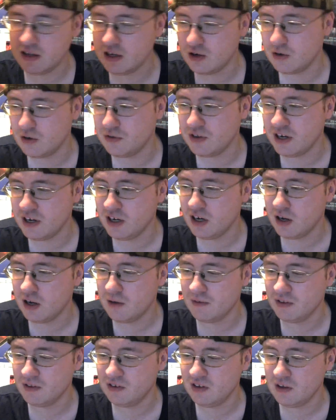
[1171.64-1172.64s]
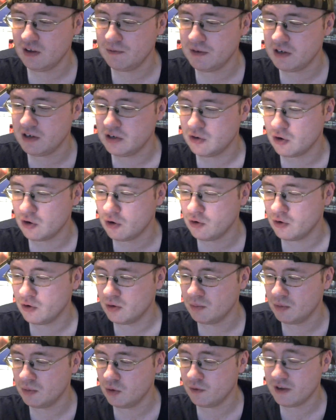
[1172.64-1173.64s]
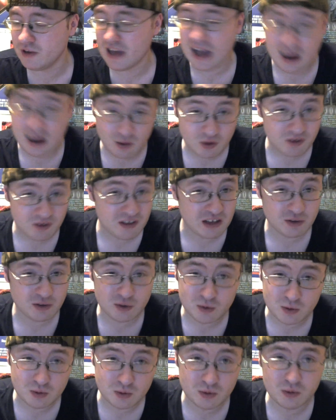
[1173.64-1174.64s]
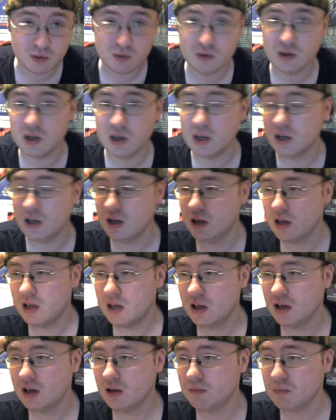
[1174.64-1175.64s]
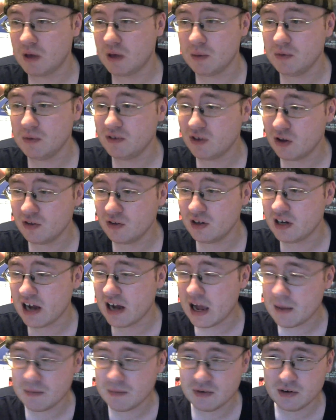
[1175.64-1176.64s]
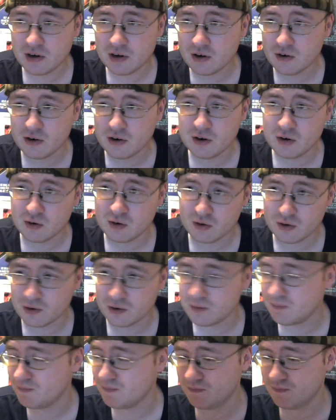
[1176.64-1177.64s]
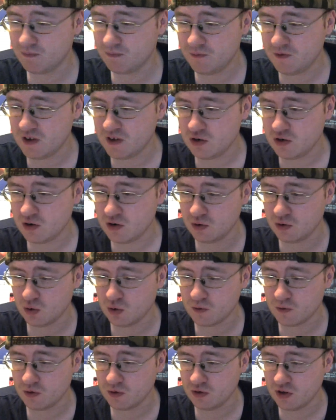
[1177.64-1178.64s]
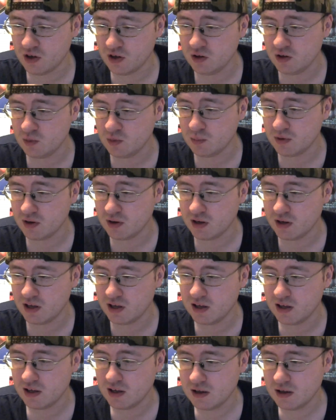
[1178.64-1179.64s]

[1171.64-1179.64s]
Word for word: he could think of and see if he could turn into a movie. I don't know if that's true. Maybe it's on the commentary or features overseas, but